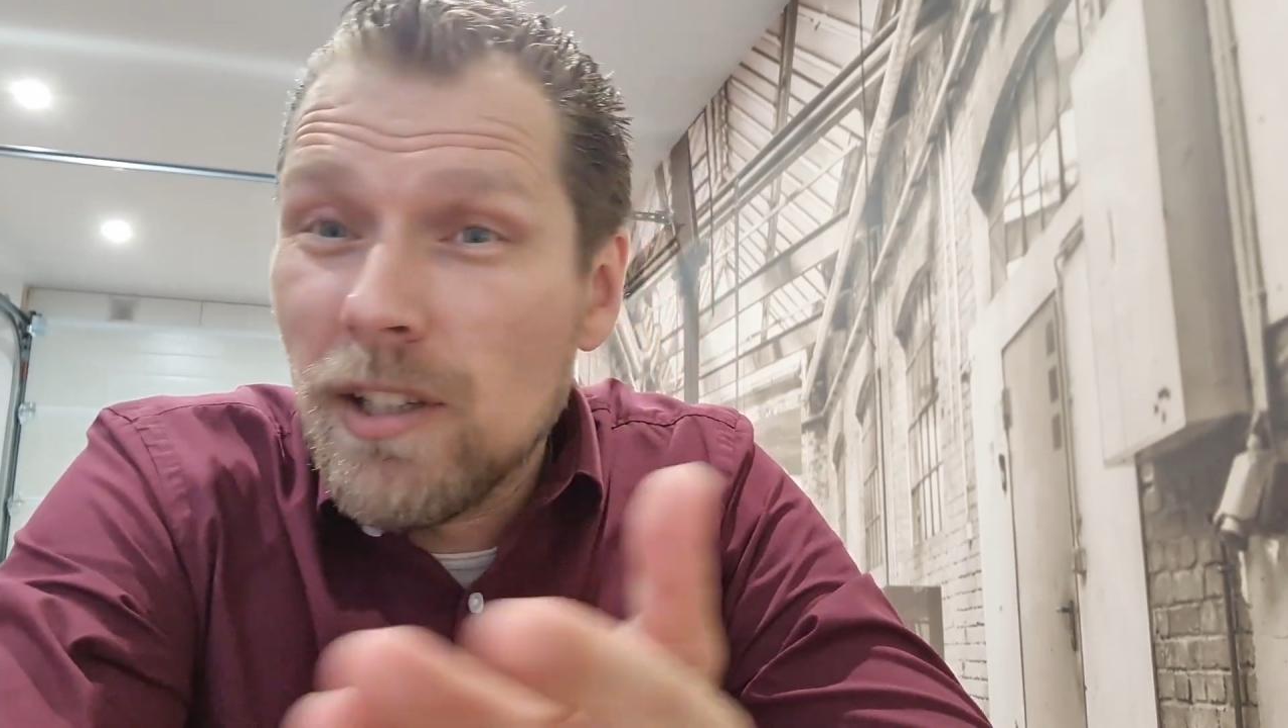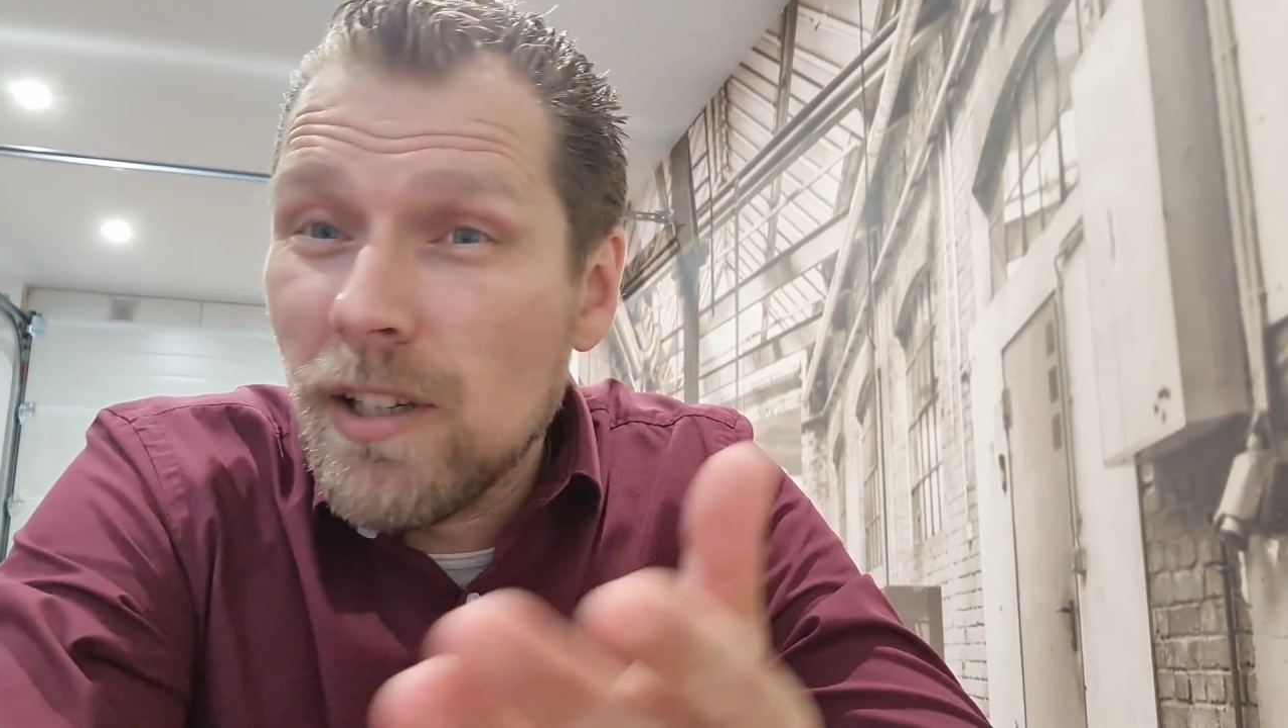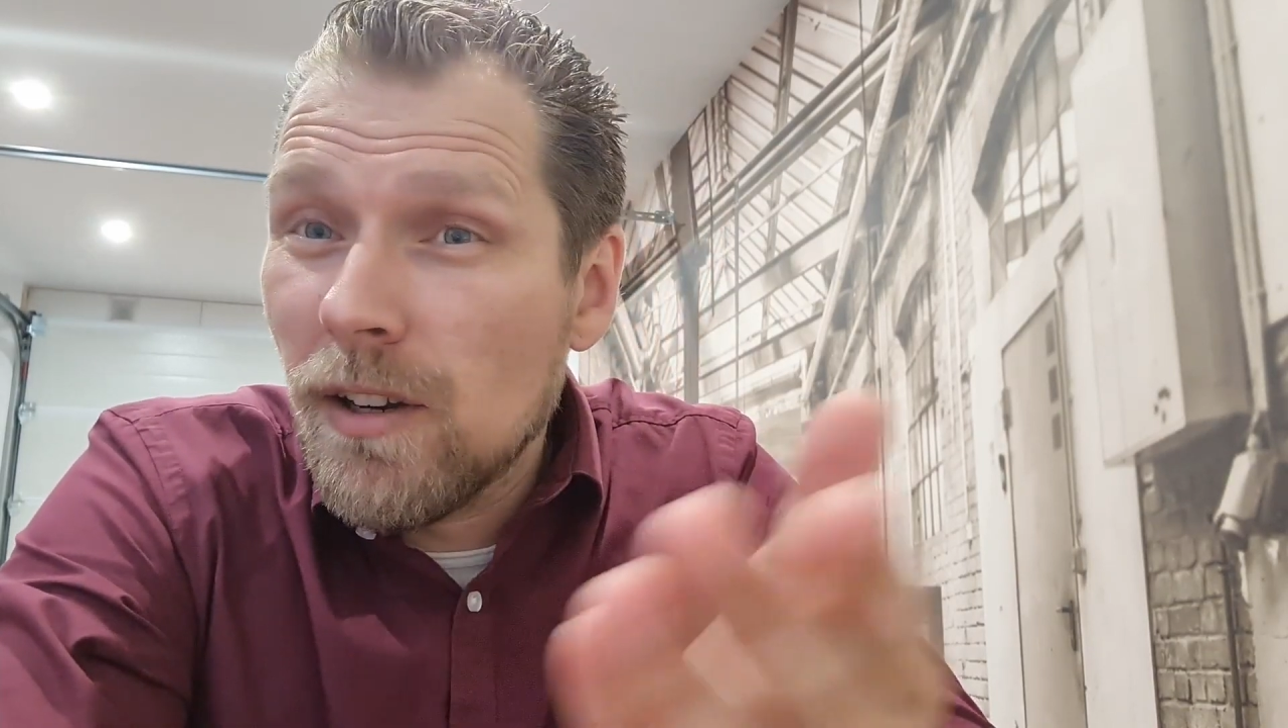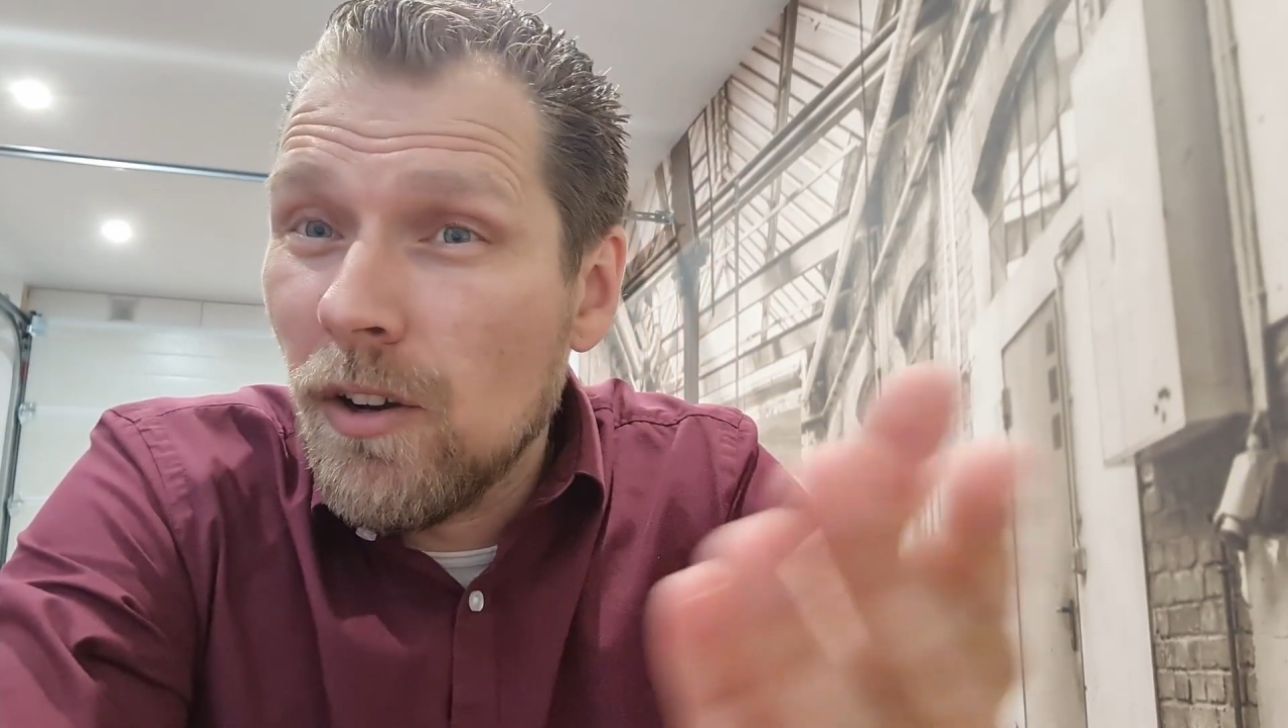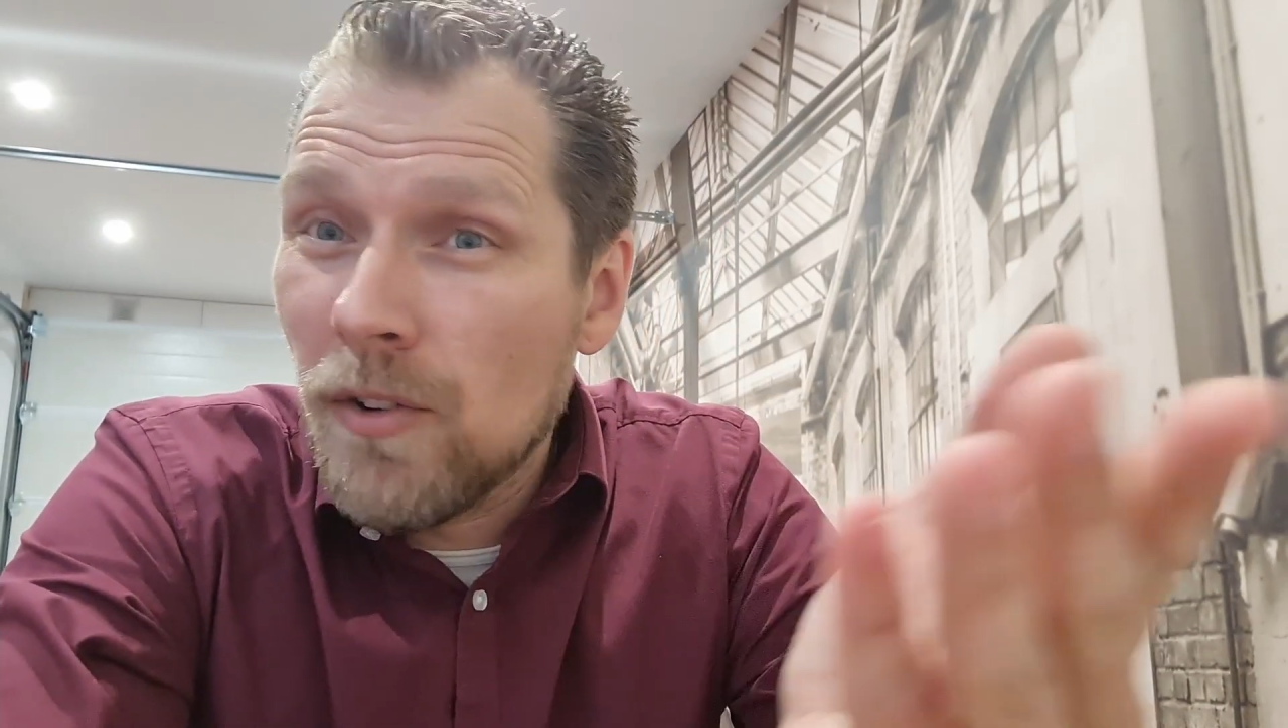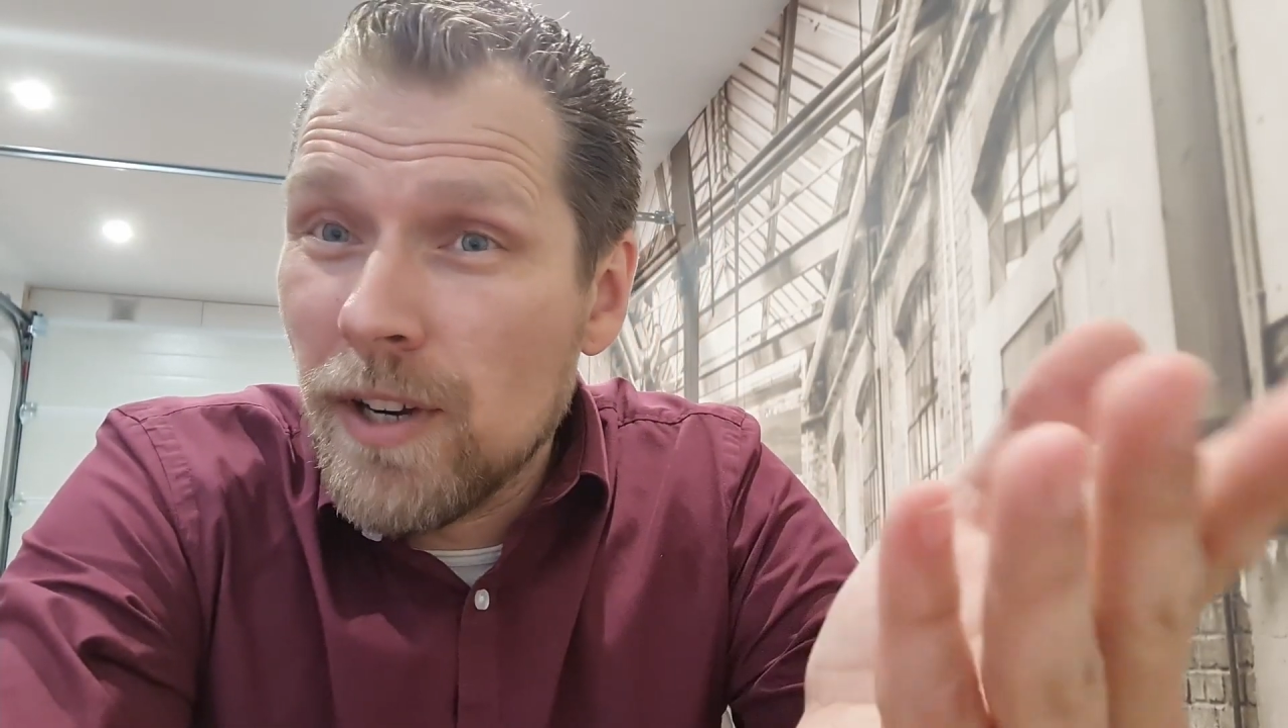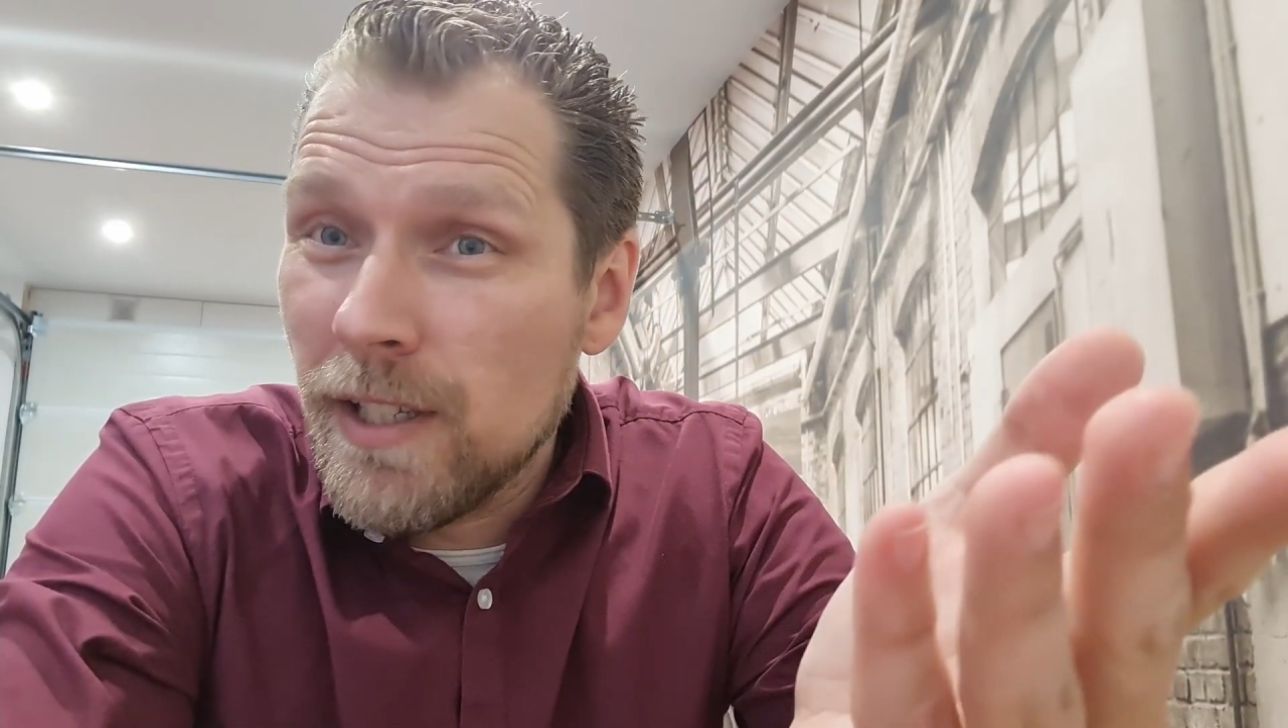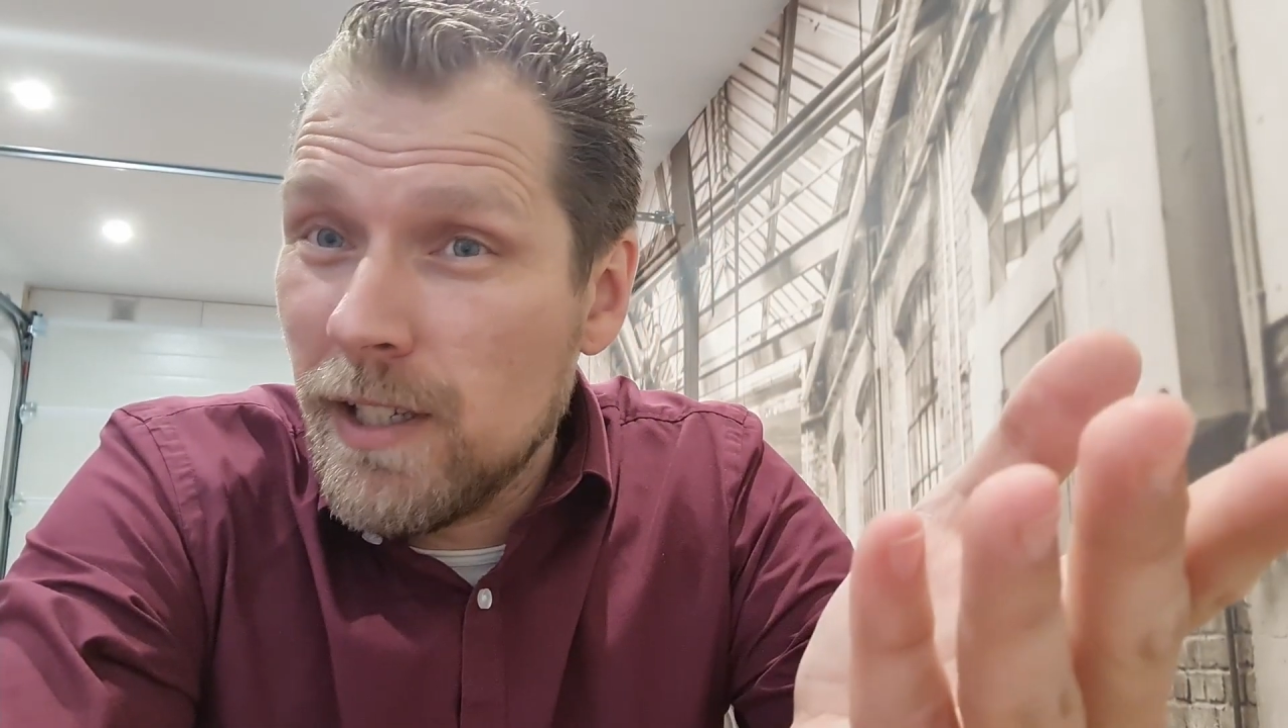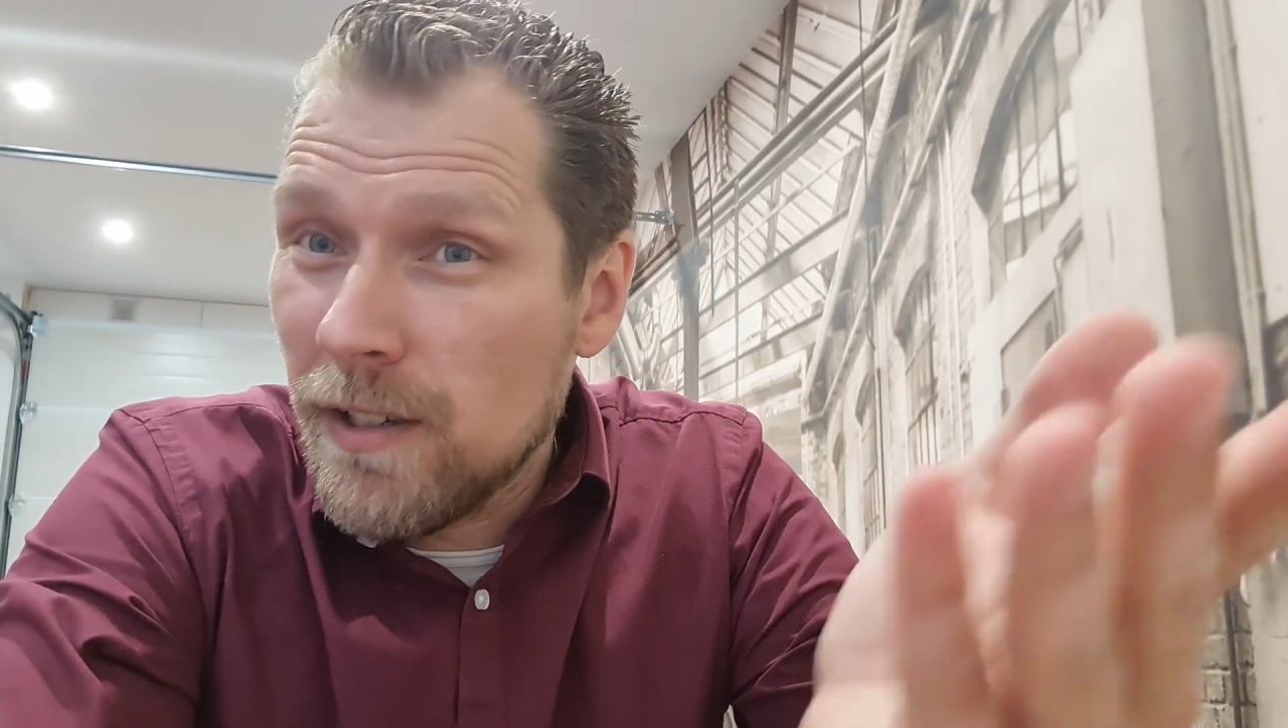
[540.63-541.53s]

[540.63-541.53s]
it here already